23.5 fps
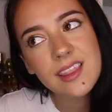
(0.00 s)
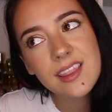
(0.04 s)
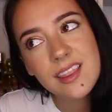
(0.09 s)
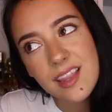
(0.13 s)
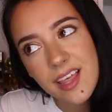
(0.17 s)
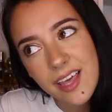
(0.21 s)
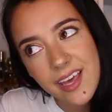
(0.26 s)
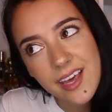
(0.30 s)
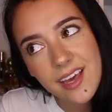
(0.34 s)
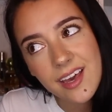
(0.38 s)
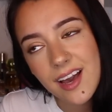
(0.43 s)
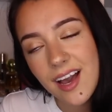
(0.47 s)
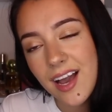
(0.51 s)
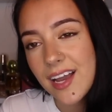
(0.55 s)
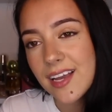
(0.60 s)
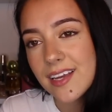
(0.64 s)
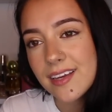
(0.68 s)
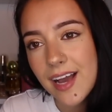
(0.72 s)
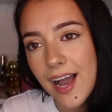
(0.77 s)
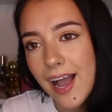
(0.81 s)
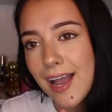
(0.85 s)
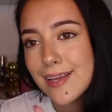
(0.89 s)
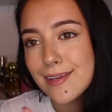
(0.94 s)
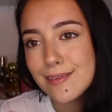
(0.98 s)
like, I,
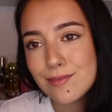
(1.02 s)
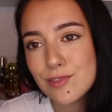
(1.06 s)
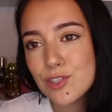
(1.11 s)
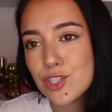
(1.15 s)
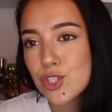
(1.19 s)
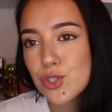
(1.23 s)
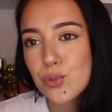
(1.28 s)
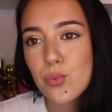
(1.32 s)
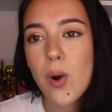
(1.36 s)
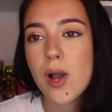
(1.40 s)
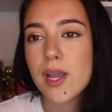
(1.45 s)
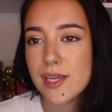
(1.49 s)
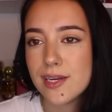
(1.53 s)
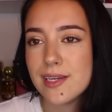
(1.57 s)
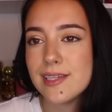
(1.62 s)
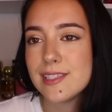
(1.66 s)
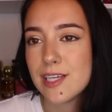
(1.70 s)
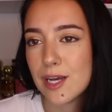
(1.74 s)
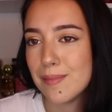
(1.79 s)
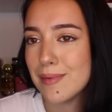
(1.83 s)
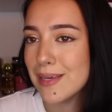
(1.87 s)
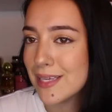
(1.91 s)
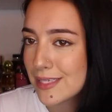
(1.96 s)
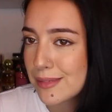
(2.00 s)
I just want you to
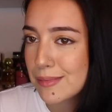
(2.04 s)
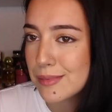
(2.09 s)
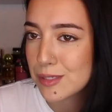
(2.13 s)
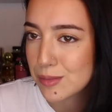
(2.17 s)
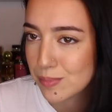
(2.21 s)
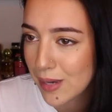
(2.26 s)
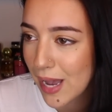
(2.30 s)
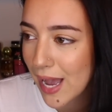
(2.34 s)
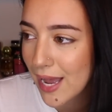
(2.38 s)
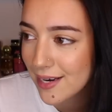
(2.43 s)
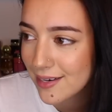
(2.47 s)
tell me it smells bad.